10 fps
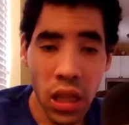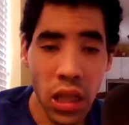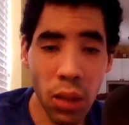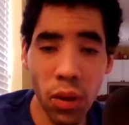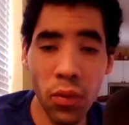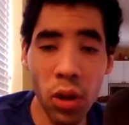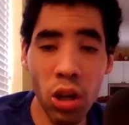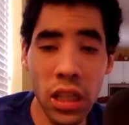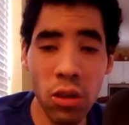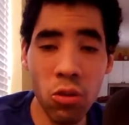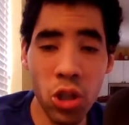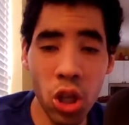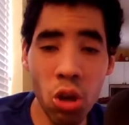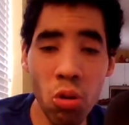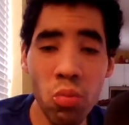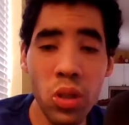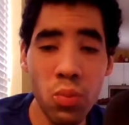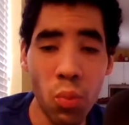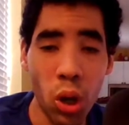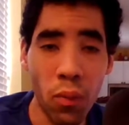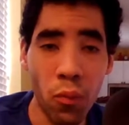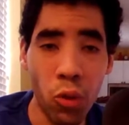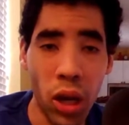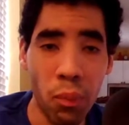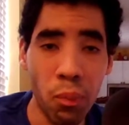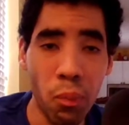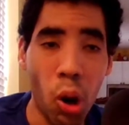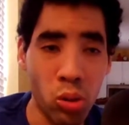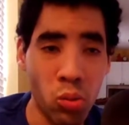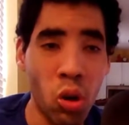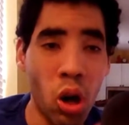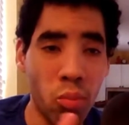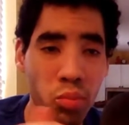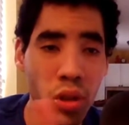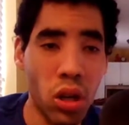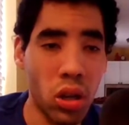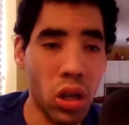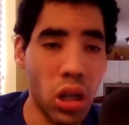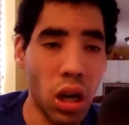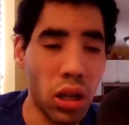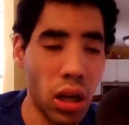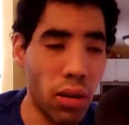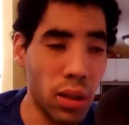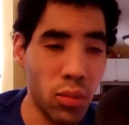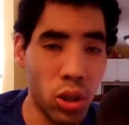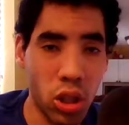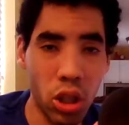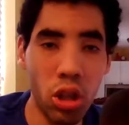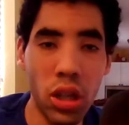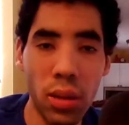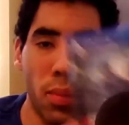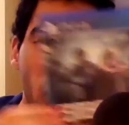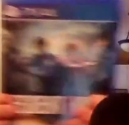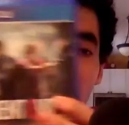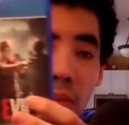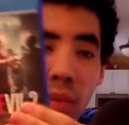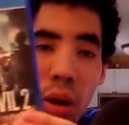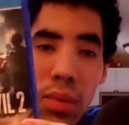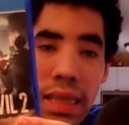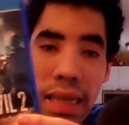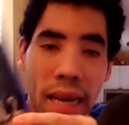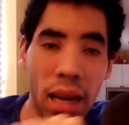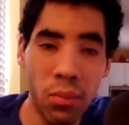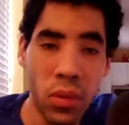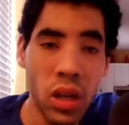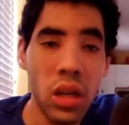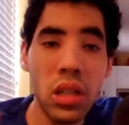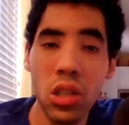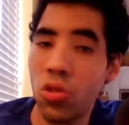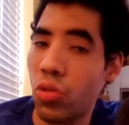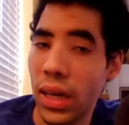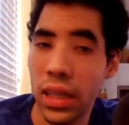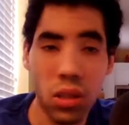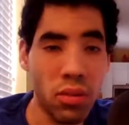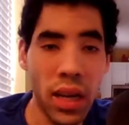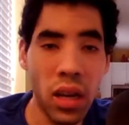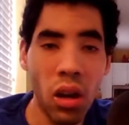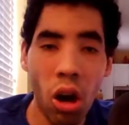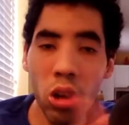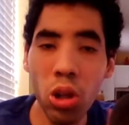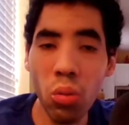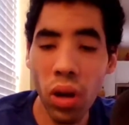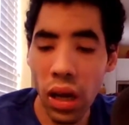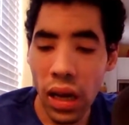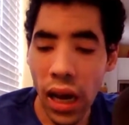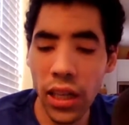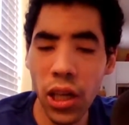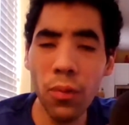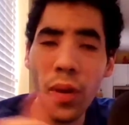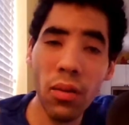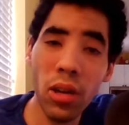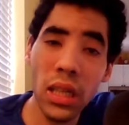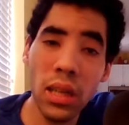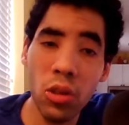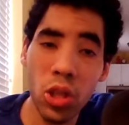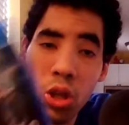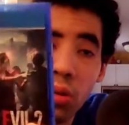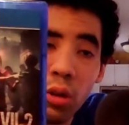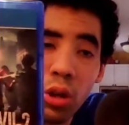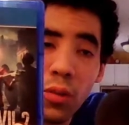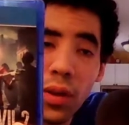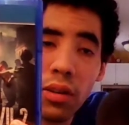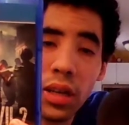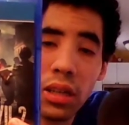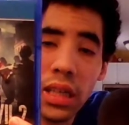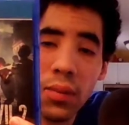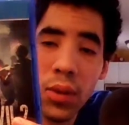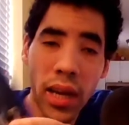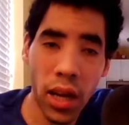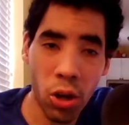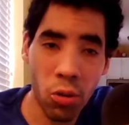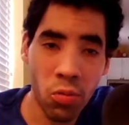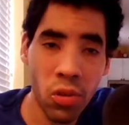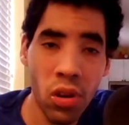That's my video I do with 2. Spoil free if possible on Pre.com and World to YouTube about an amazing game. Do I get to it? Also, how do you feel Resident Evil 2 and who's your favorite Resident Evil character?